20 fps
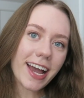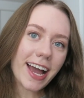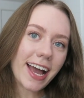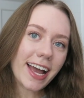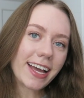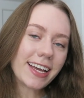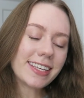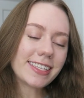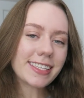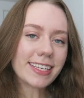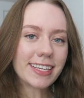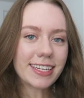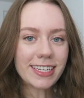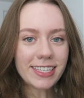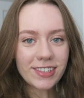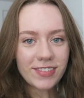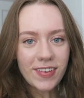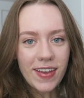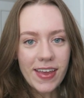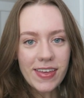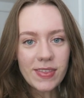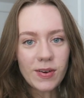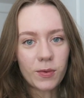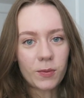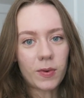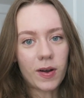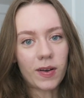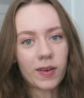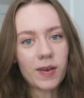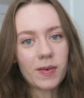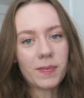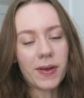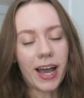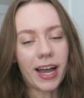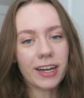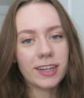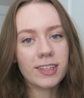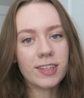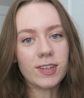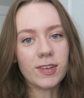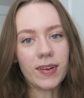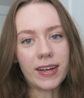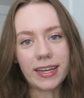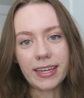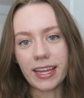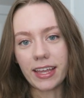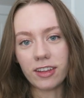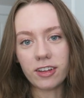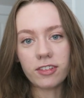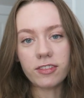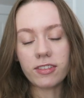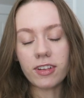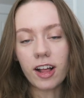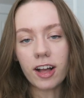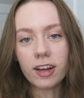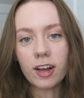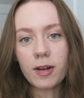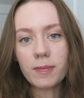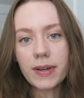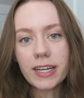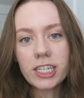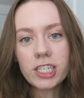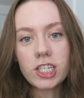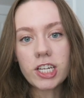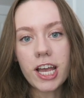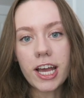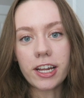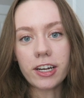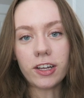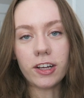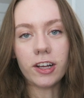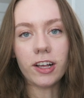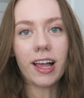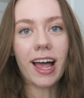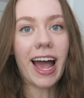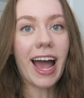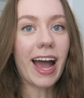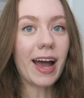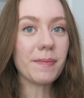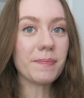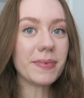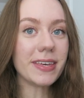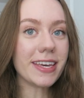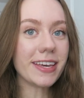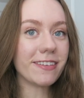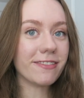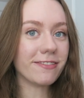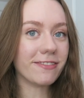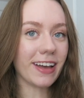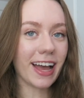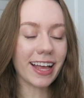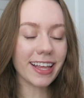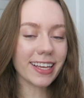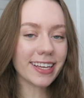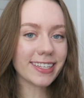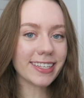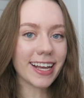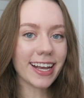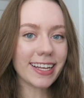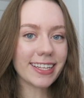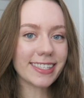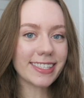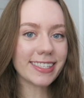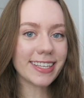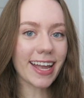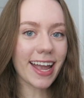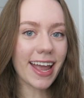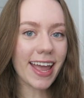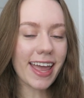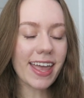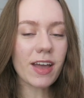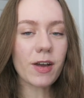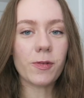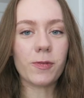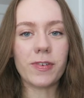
guys, it is Faith. Welcome back to another vlog on my channel. Happy Valentine's Day.